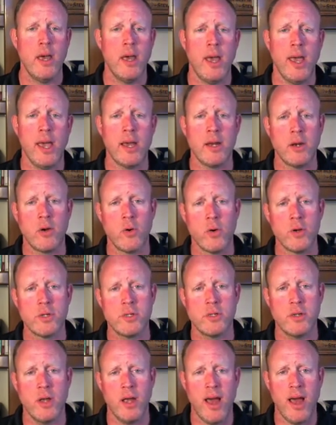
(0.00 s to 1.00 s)
And of
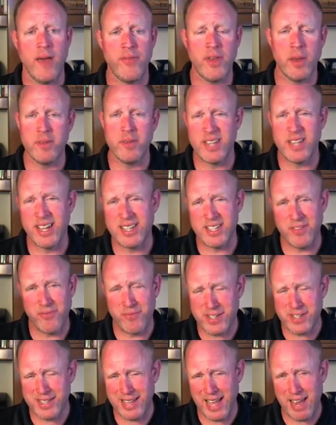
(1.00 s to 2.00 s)
course, it's a
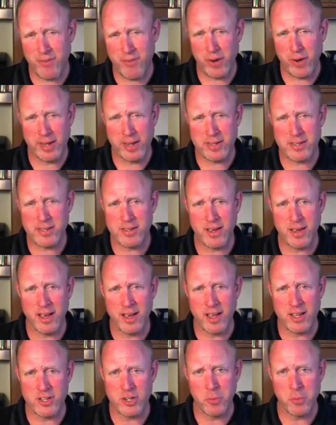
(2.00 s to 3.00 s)
slight variance,
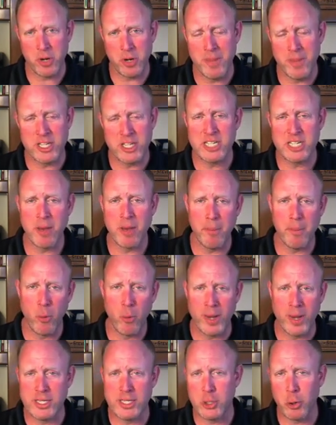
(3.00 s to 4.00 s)
as your book mentions, about
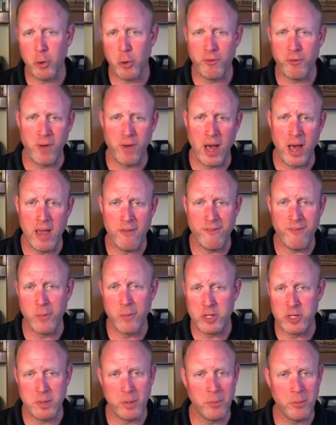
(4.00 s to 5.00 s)
0.05 for
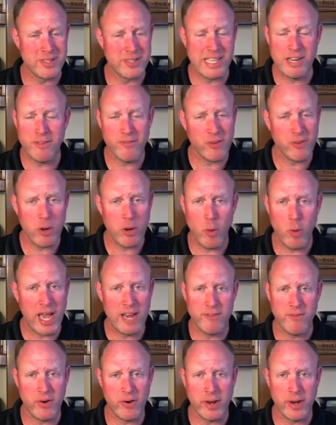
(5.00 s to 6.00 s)
most people. It's not a very
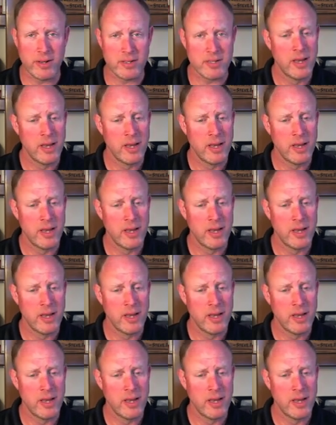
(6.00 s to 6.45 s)
wide variance.